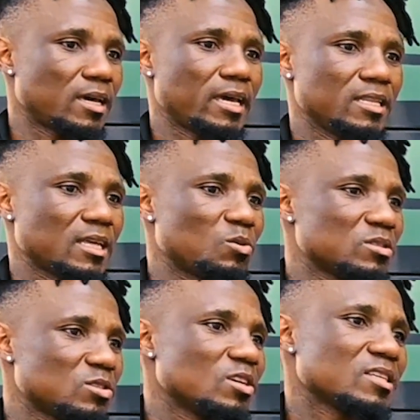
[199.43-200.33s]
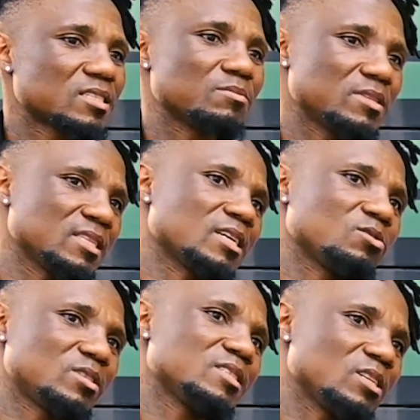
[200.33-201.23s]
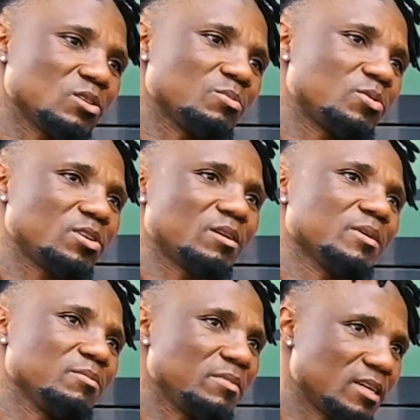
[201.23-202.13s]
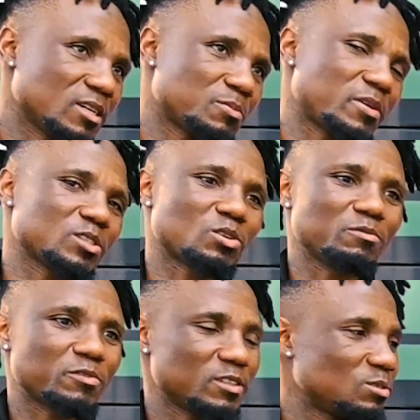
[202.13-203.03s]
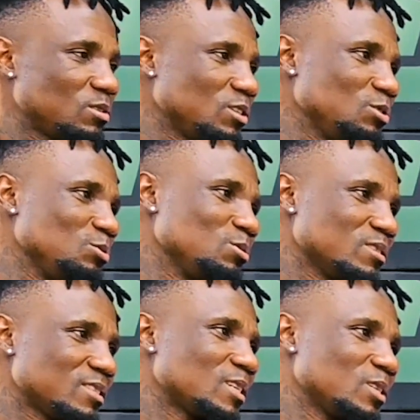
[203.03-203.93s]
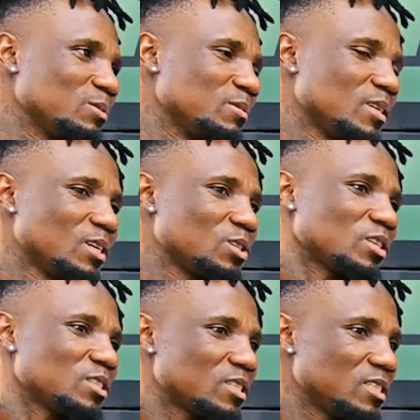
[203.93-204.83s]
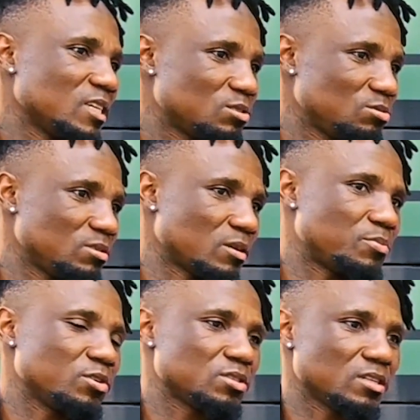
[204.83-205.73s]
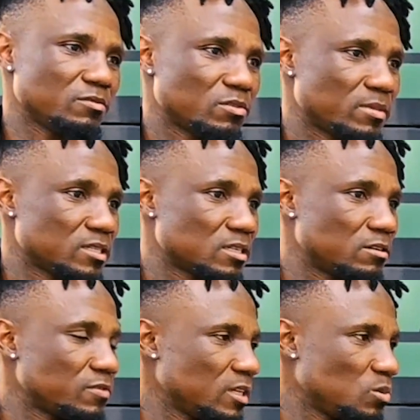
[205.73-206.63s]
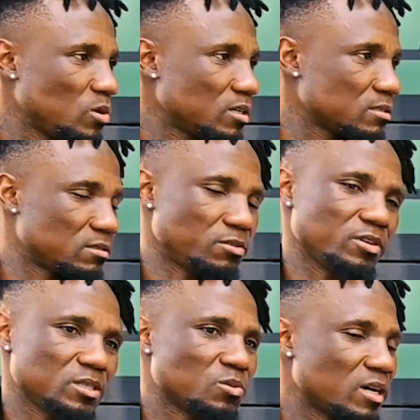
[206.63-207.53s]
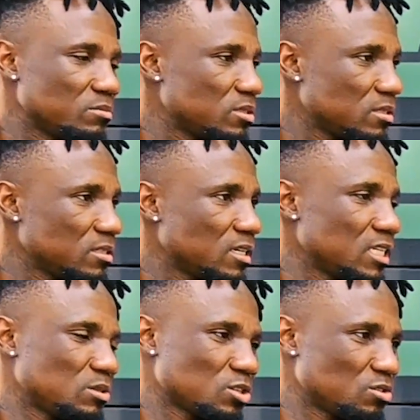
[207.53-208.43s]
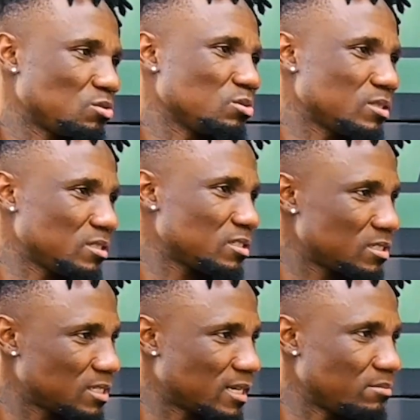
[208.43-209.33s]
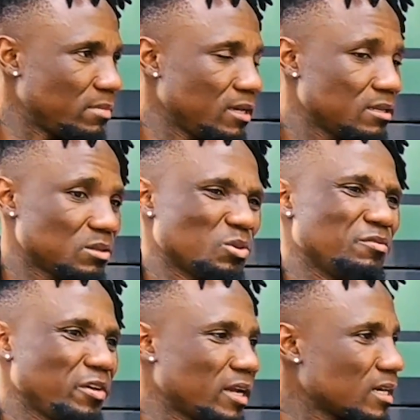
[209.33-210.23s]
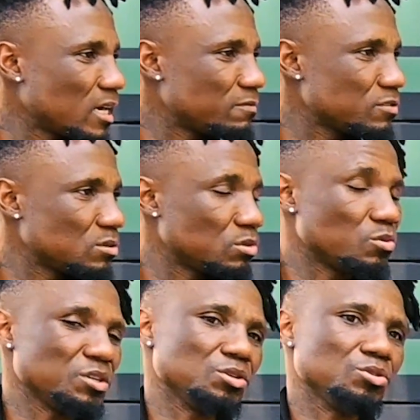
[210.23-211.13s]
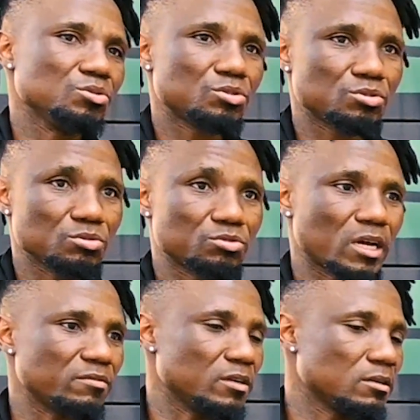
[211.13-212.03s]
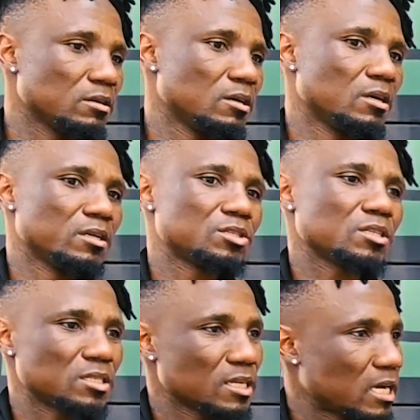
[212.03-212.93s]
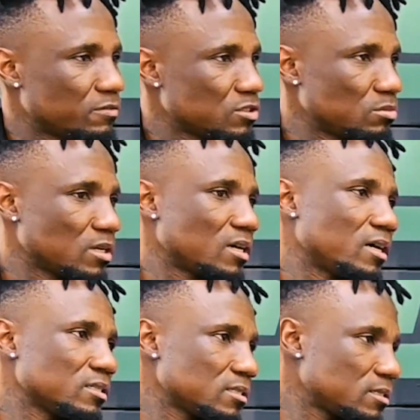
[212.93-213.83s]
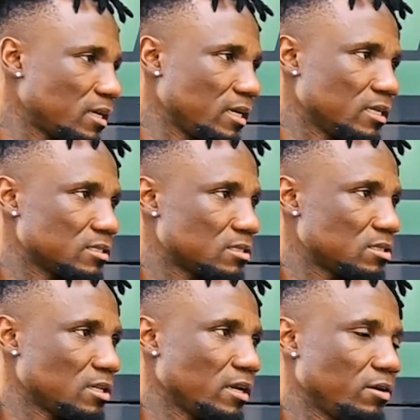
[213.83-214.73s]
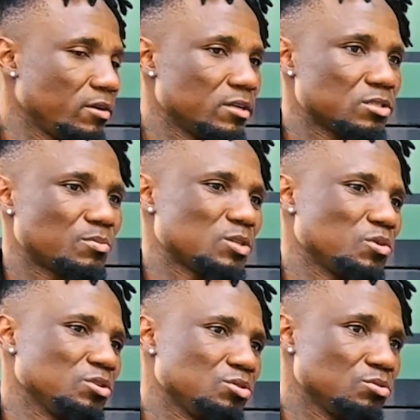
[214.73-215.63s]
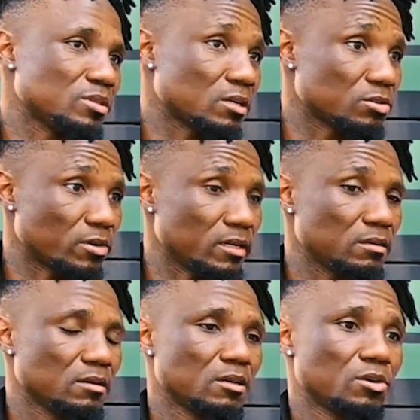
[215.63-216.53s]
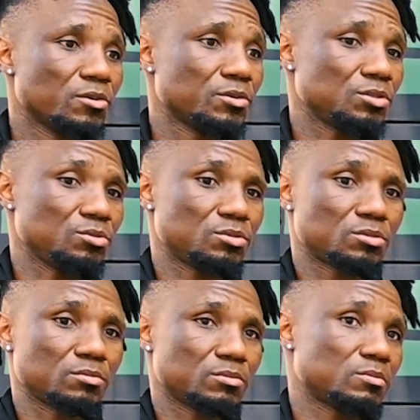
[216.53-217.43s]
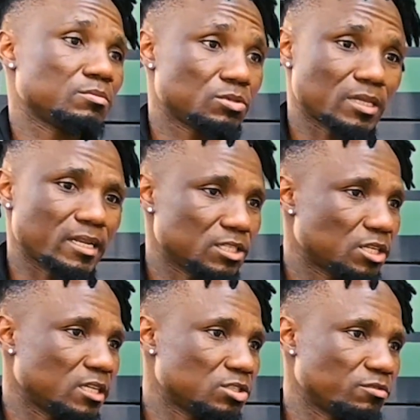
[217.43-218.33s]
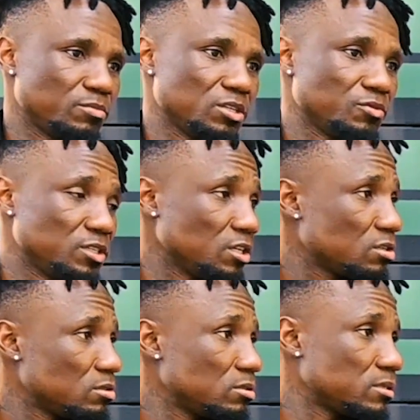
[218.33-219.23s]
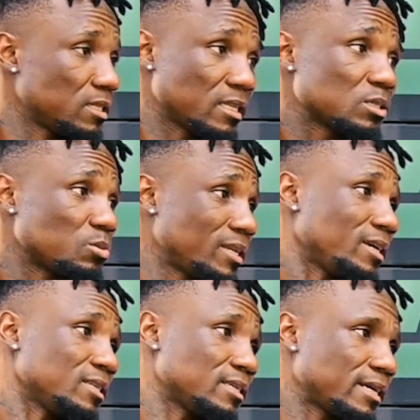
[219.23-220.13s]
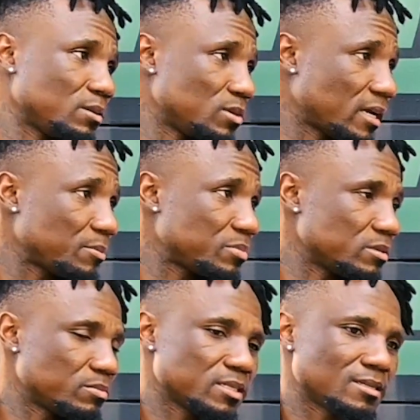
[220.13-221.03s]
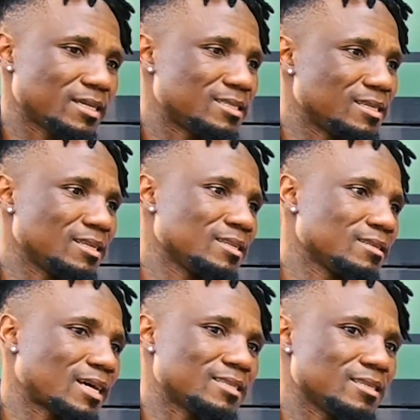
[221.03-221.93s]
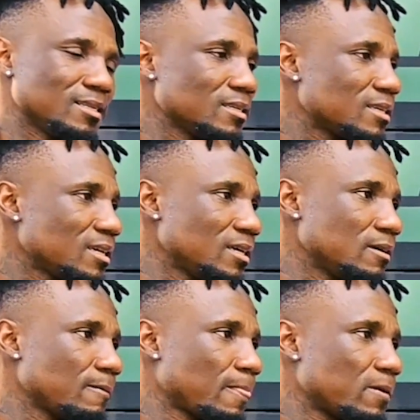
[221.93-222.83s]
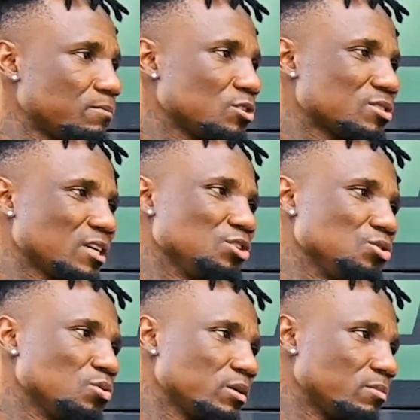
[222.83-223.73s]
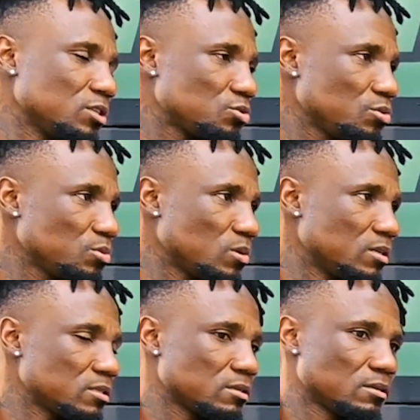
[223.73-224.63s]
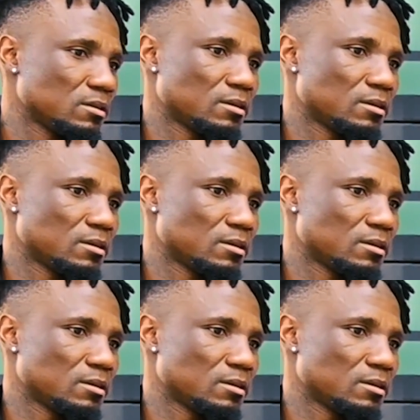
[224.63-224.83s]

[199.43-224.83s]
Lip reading: And that was not something that I could stand on the podium and make a press conference to the news and tell them. So I just needed to do that personally for myself, and it worked. The reason why I'm still here, it's because of those decisions that I made. They were very uncomfortable when you're used to driving certain comfortable cars, staying in certain areas. But when you do downgrade, you stand a chance of being ridiculed, and that's exactly what happened. But I didn't care, because I knew what my truth was.